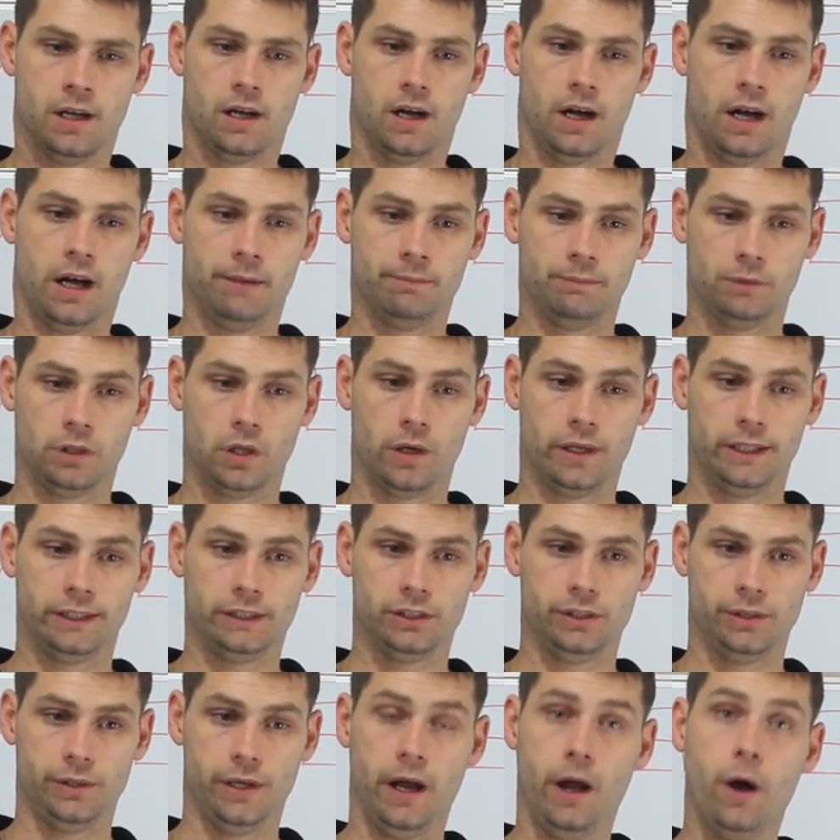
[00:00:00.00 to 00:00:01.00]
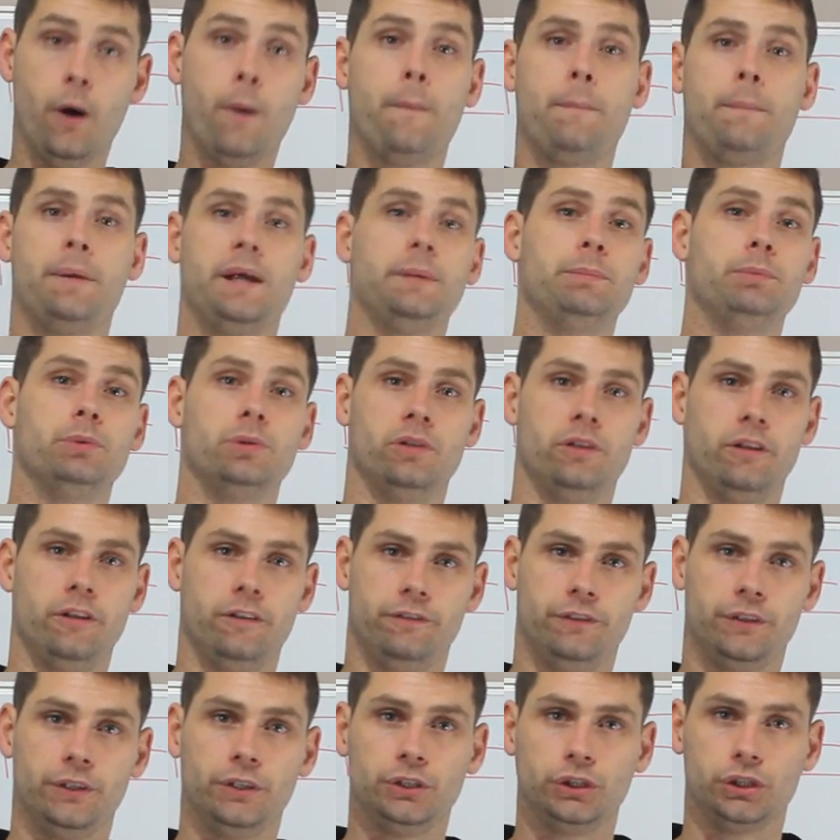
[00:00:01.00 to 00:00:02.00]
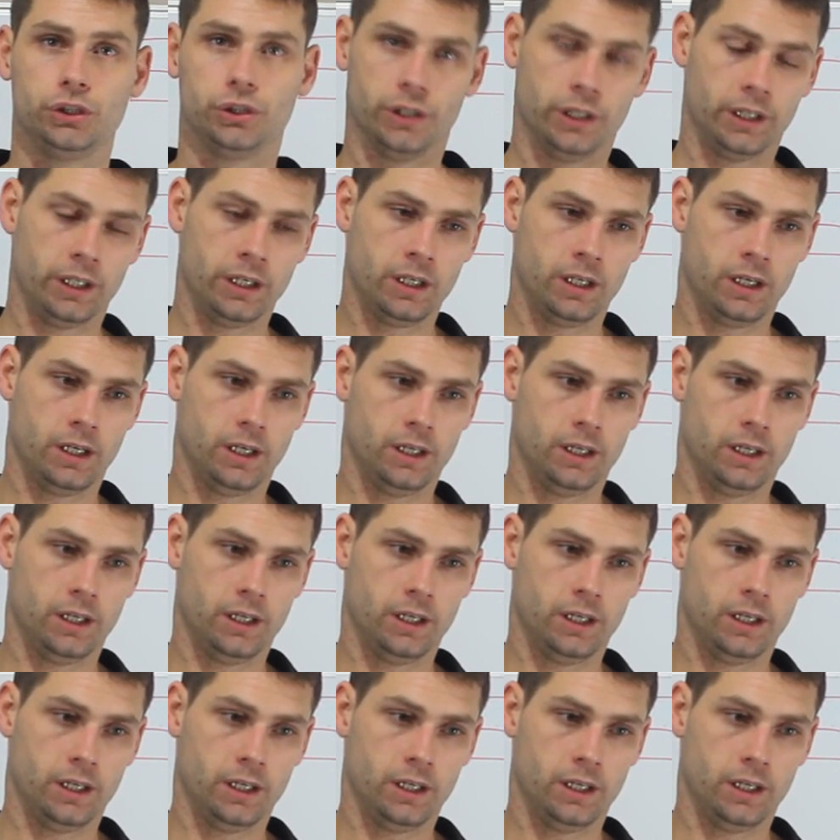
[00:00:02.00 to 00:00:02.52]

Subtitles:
I'm going to help people in the future,